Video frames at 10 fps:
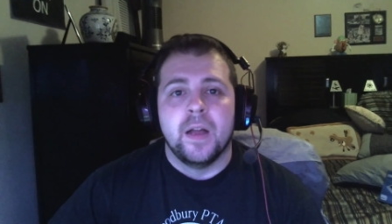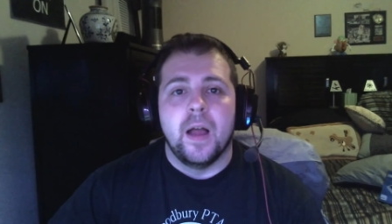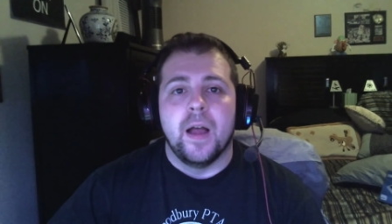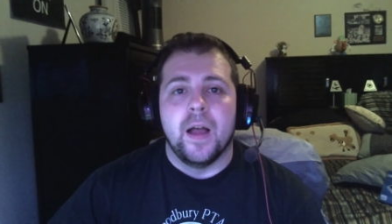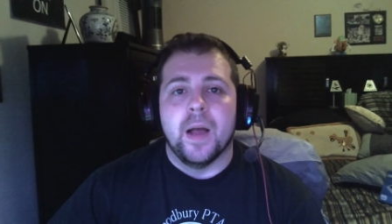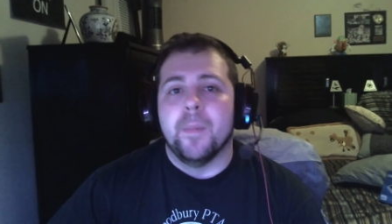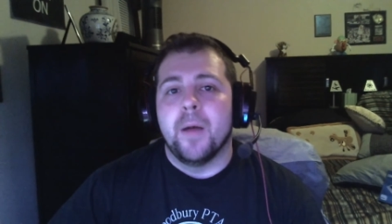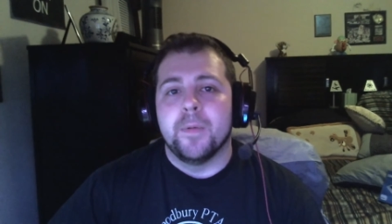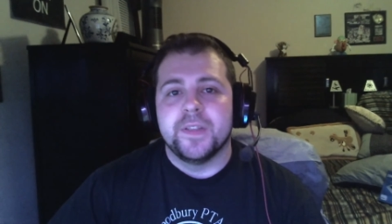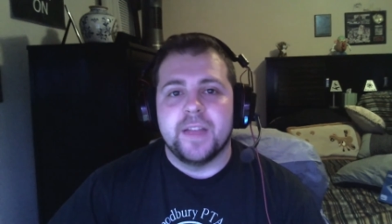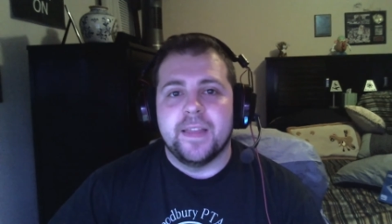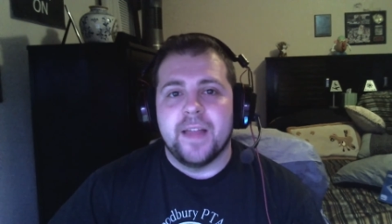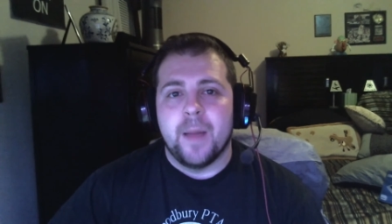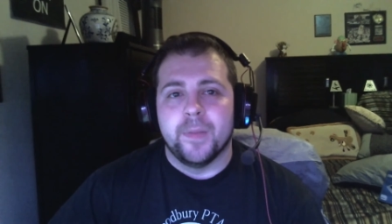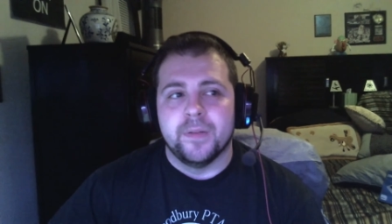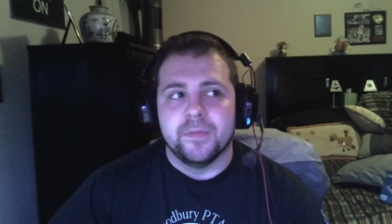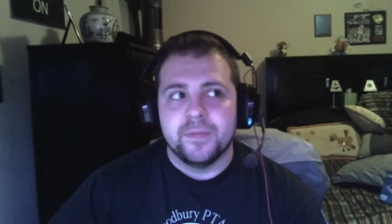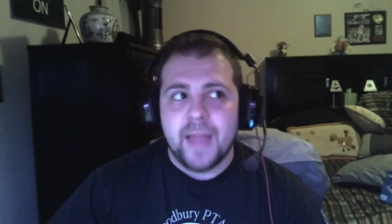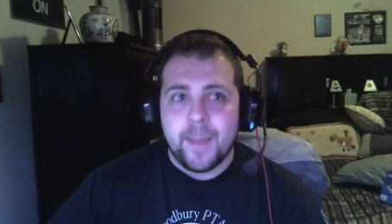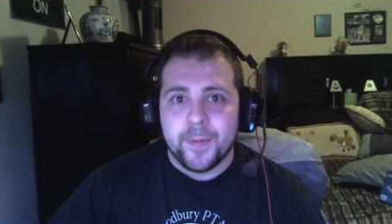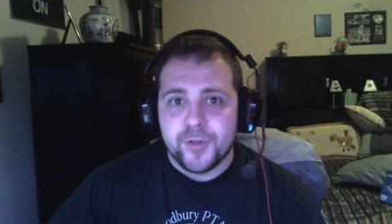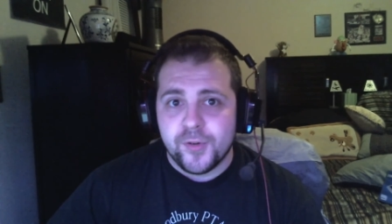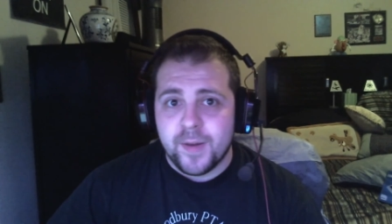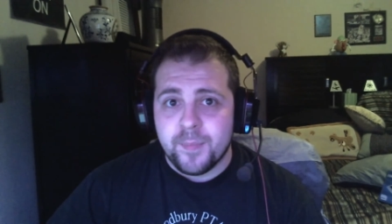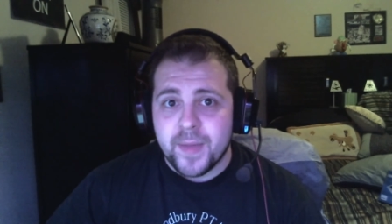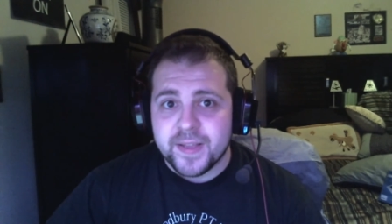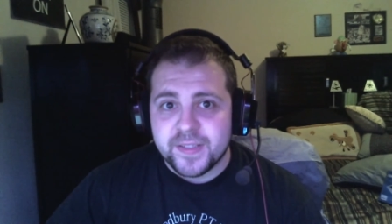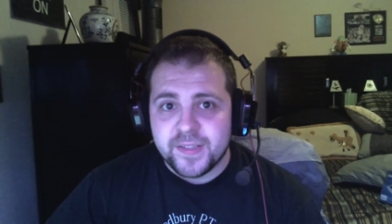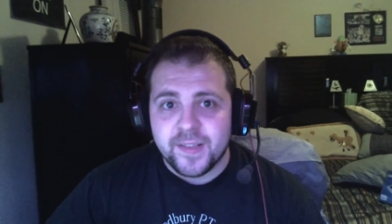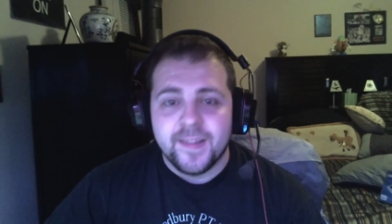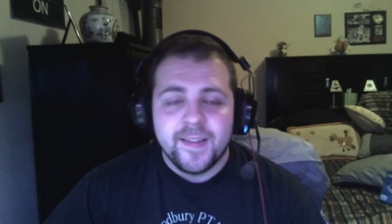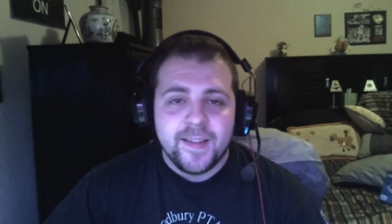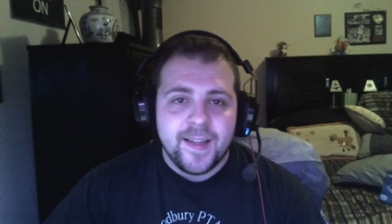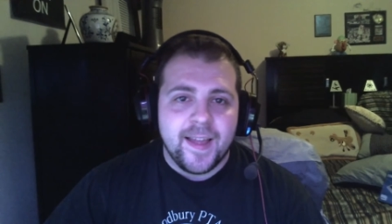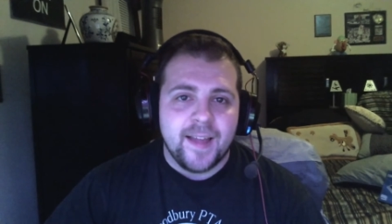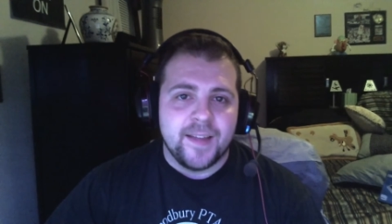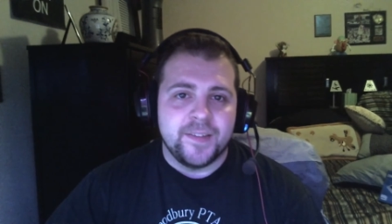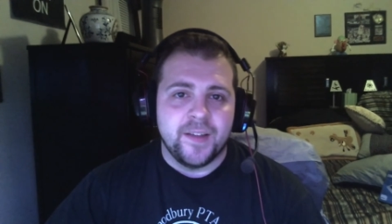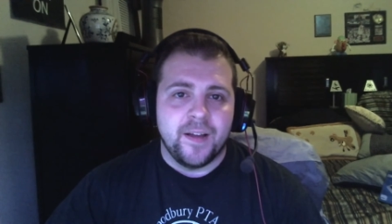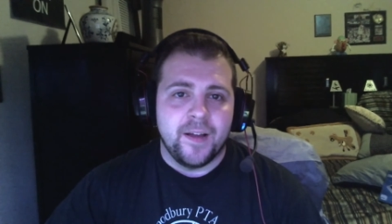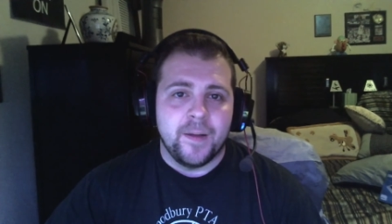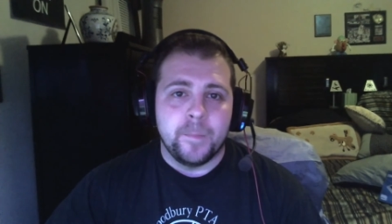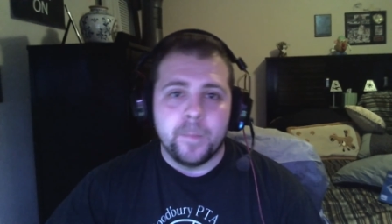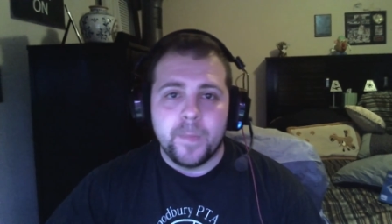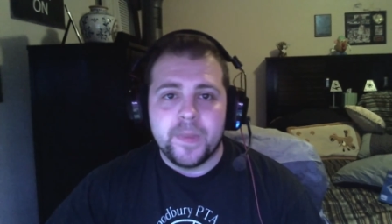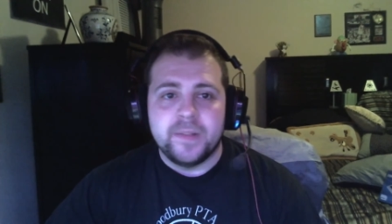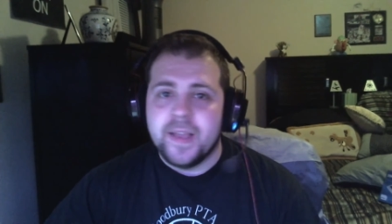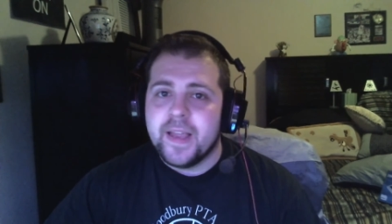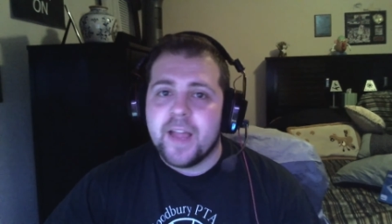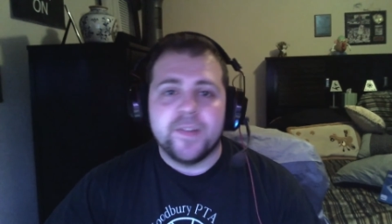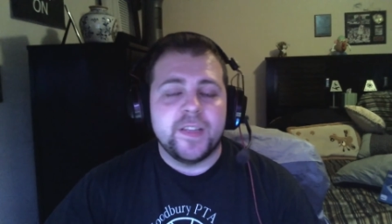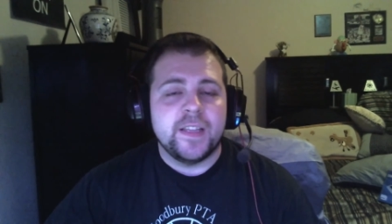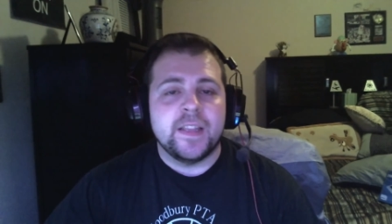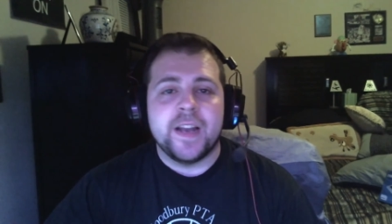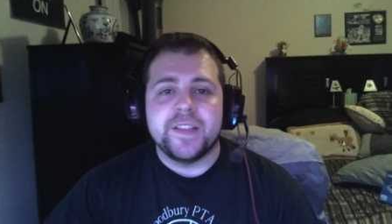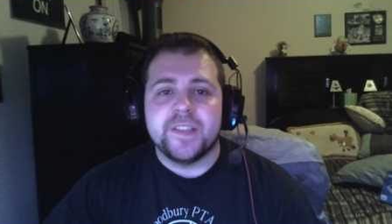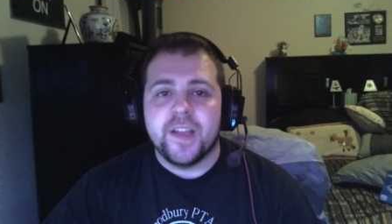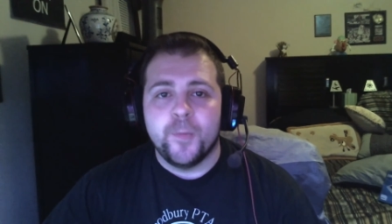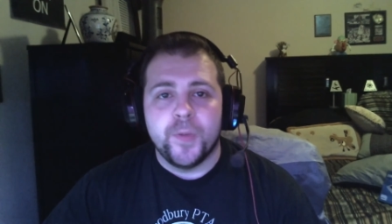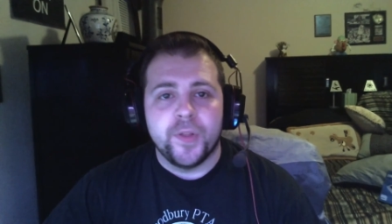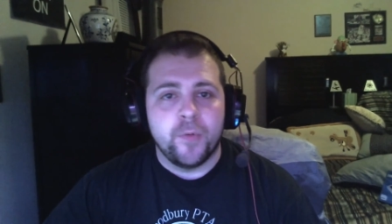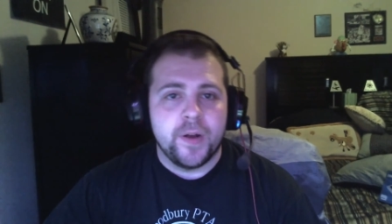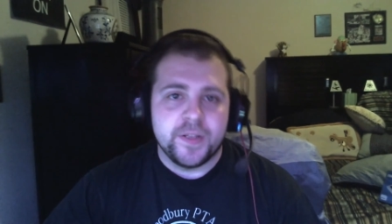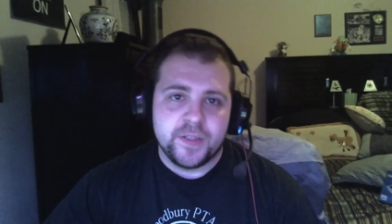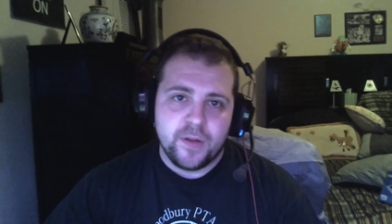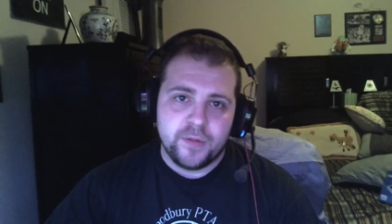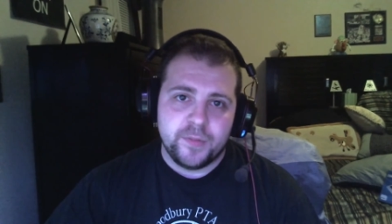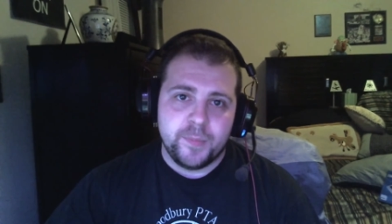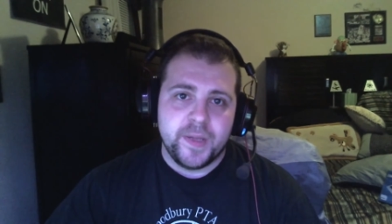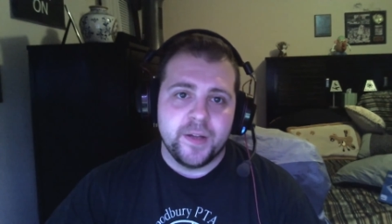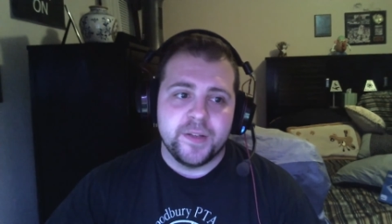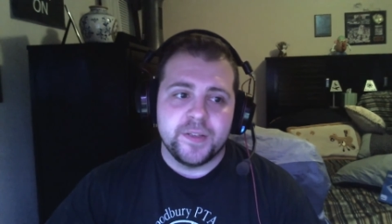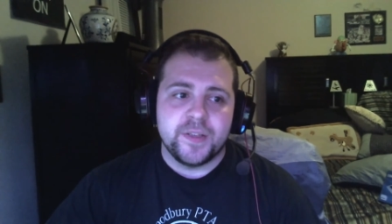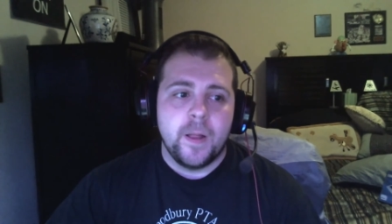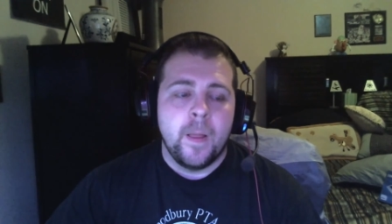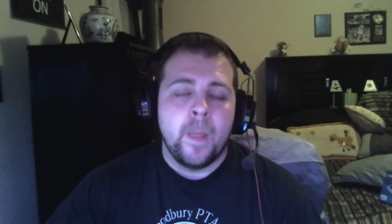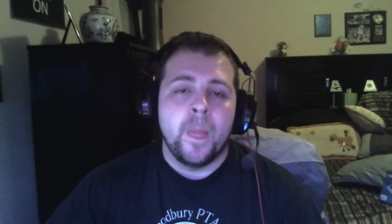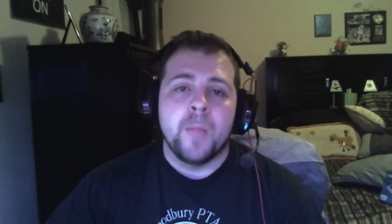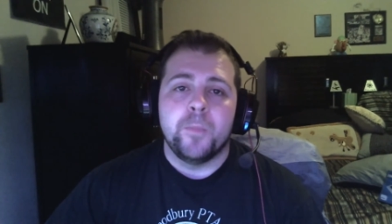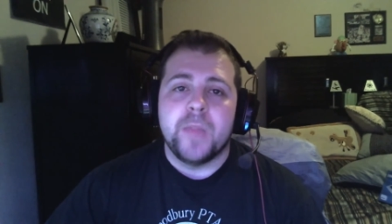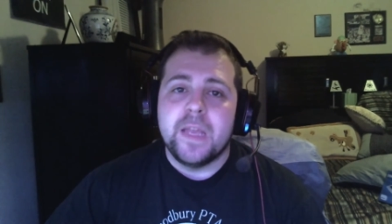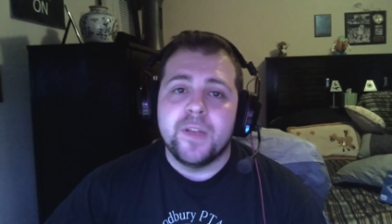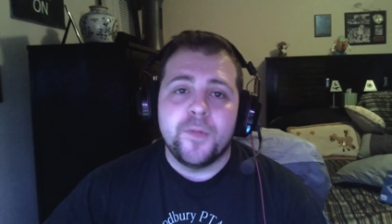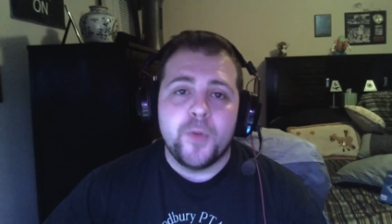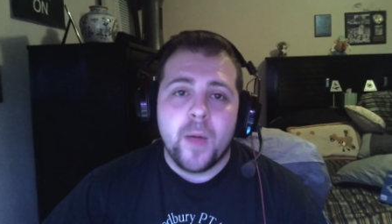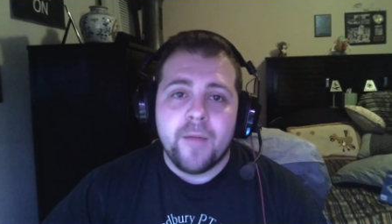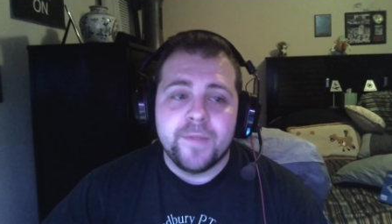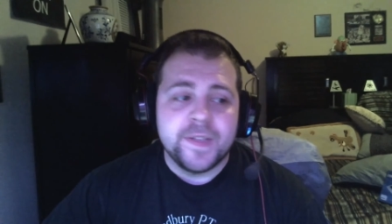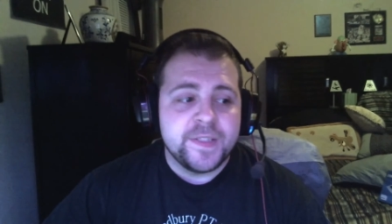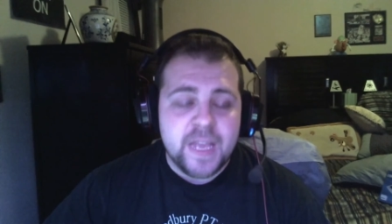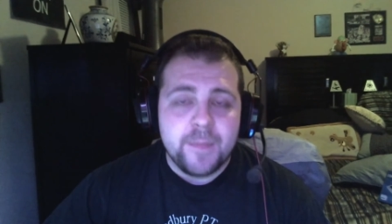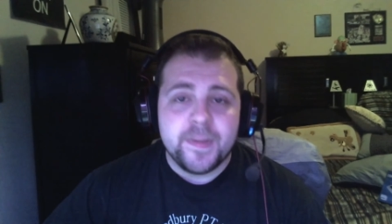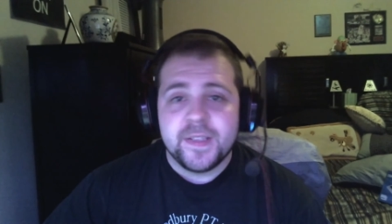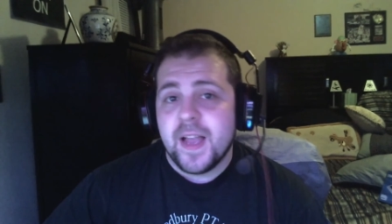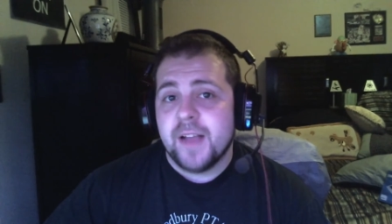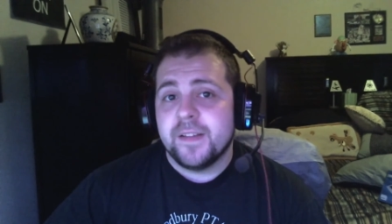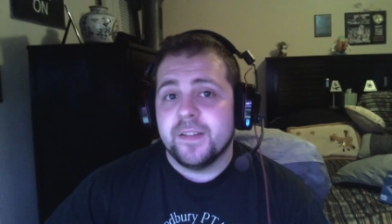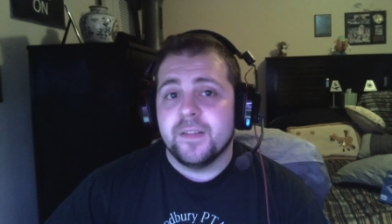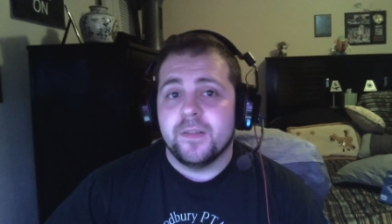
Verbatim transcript: Um, I would say that I'm an amateur at best, and uh, take everything that I said with a grain of salt because even if you have the same exact